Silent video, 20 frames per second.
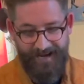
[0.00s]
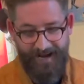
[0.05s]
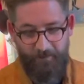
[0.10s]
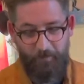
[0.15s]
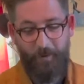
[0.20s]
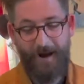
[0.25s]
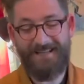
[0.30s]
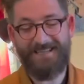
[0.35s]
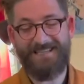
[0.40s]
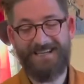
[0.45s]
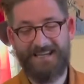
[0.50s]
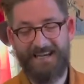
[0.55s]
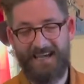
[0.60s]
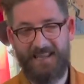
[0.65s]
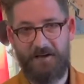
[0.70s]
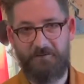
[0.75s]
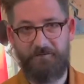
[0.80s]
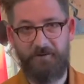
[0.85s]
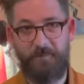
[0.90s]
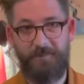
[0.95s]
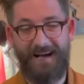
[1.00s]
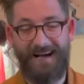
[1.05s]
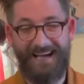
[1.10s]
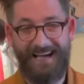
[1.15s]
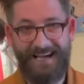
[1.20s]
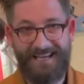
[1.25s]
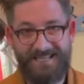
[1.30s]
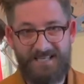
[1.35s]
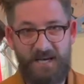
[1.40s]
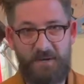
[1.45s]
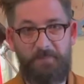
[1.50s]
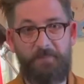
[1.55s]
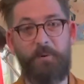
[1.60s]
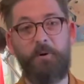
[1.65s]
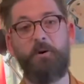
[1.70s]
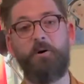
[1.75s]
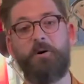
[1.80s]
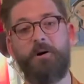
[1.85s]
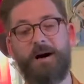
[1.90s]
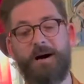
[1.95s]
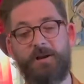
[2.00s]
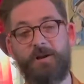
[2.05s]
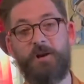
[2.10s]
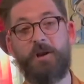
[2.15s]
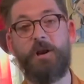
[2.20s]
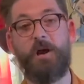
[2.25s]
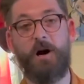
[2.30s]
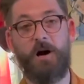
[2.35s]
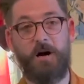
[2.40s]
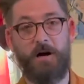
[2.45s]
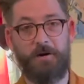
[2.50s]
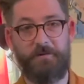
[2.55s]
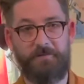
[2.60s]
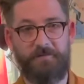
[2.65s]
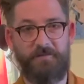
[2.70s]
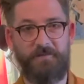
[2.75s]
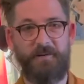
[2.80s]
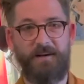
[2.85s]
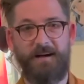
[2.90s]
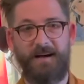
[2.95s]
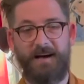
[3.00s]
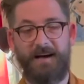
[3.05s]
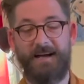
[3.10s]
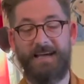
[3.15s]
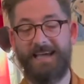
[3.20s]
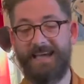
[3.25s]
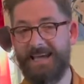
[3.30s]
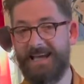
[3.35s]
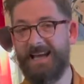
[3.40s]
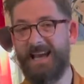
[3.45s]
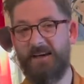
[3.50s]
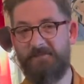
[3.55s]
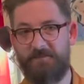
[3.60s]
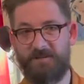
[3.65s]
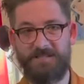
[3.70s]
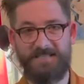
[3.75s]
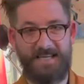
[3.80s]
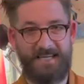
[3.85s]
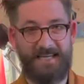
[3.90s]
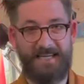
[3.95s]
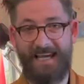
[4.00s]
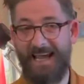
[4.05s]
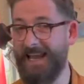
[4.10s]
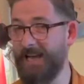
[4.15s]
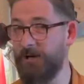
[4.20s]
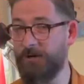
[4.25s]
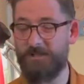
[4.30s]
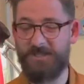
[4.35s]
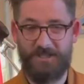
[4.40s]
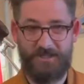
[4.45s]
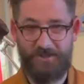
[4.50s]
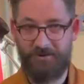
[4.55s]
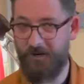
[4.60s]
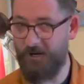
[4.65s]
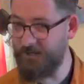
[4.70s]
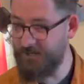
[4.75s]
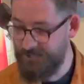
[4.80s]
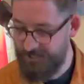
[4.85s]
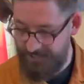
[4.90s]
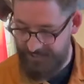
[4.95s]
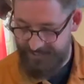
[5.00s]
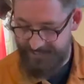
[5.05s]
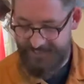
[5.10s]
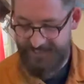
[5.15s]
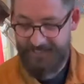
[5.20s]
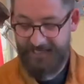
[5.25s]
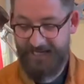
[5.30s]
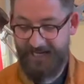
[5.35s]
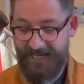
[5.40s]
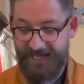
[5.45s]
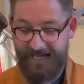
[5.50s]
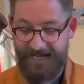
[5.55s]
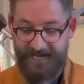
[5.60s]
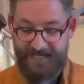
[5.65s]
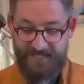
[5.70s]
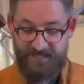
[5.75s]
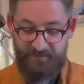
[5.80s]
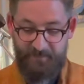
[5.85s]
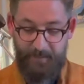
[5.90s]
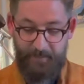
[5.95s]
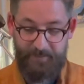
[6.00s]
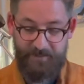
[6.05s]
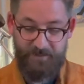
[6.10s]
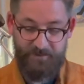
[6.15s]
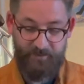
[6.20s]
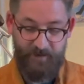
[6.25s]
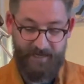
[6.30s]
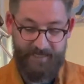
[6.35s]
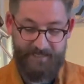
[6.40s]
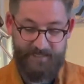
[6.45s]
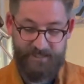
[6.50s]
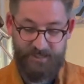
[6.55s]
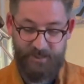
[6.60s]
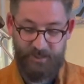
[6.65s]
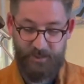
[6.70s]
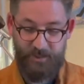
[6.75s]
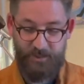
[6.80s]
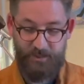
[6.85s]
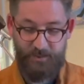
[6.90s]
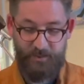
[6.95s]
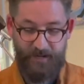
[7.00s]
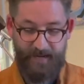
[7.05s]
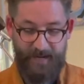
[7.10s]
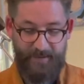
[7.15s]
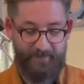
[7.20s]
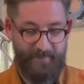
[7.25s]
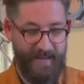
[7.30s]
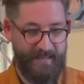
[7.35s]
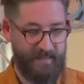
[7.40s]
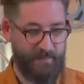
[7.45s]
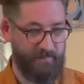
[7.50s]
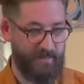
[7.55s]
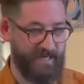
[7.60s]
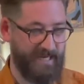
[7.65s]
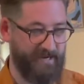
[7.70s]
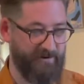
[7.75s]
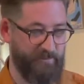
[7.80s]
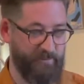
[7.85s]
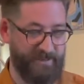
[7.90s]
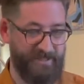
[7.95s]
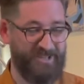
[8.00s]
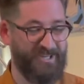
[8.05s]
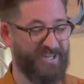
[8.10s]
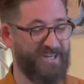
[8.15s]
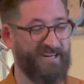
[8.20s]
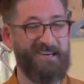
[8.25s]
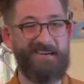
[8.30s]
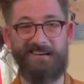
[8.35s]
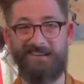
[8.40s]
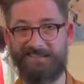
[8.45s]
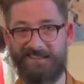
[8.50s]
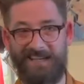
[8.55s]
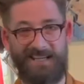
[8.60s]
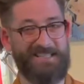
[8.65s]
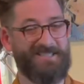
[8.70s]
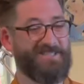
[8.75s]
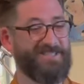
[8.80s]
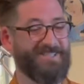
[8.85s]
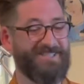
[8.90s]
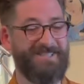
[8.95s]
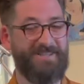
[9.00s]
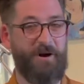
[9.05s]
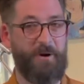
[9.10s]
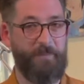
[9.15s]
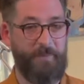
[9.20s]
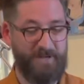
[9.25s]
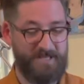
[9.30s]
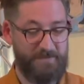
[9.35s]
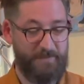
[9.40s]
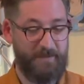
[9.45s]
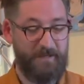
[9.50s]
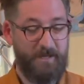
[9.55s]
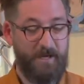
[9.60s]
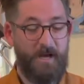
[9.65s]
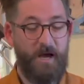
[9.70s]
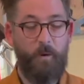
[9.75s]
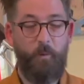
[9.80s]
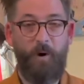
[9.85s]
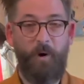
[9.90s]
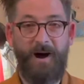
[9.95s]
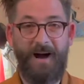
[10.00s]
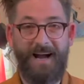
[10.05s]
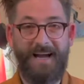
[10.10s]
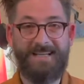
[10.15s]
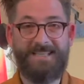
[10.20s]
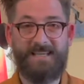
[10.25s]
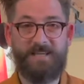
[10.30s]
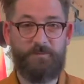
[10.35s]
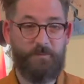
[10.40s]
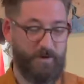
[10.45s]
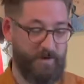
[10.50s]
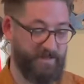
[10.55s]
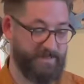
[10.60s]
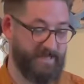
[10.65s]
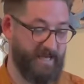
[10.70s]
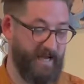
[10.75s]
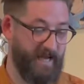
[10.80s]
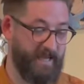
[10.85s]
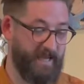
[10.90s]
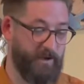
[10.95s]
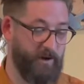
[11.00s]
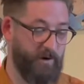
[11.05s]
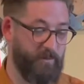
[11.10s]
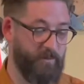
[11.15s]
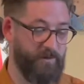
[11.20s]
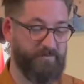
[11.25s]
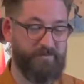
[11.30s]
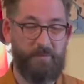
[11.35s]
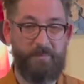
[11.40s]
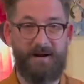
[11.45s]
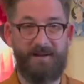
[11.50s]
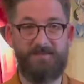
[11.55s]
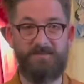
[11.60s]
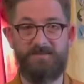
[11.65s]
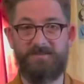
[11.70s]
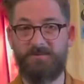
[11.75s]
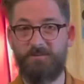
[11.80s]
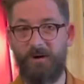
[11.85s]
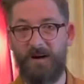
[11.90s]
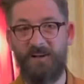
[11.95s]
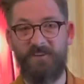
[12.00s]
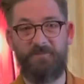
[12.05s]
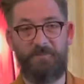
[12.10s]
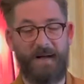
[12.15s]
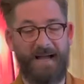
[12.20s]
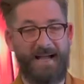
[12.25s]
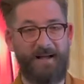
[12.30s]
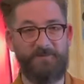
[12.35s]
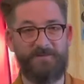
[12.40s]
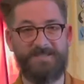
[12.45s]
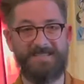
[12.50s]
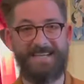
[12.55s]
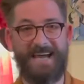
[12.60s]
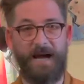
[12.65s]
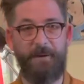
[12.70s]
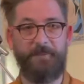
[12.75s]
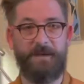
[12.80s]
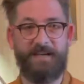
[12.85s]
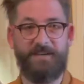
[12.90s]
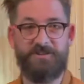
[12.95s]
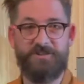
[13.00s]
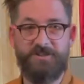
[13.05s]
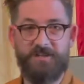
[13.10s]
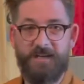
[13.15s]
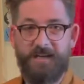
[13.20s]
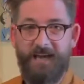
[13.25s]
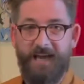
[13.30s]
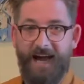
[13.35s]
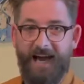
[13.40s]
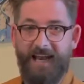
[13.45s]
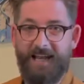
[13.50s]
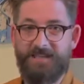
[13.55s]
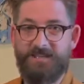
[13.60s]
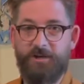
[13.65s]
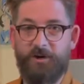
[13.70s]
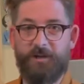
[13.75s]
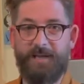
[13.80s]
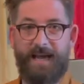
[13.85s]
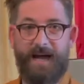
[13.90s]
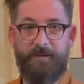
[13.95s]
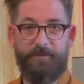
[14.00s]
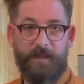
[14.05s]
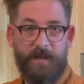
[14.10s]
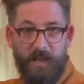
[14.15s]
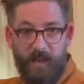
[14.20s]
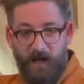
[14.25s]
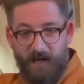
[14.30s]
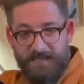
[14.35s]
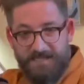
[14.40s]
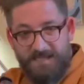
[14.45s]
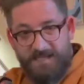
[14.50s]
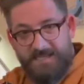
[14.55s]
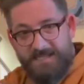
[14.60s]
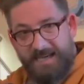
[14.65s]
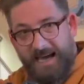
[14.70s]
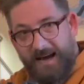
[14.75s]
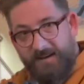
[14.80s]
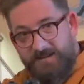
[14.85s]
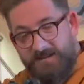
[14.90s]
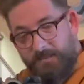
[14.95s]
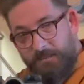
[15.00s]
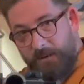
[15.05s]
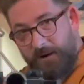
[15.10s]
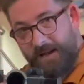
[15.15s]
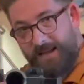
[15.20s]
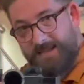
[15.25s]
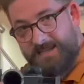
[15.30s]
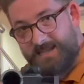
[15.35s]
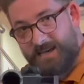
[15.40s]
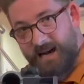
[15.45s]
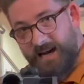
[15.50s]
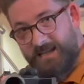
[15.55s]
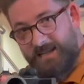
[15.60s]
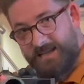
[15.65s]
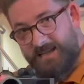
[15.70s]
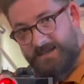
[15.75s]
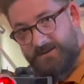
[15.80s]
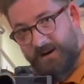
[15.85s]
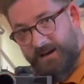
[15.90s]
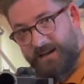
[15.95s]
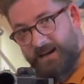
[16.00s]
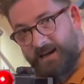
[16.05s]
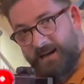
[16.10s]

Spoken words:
Where did I get that from? I actually bought a Nerf E11D. It looks atrocious. Some people try to make them clearable. You can't. It's just not possible. What I did was I got one for about £12 damaged, and I took out the lights and sounds and put it inside this one.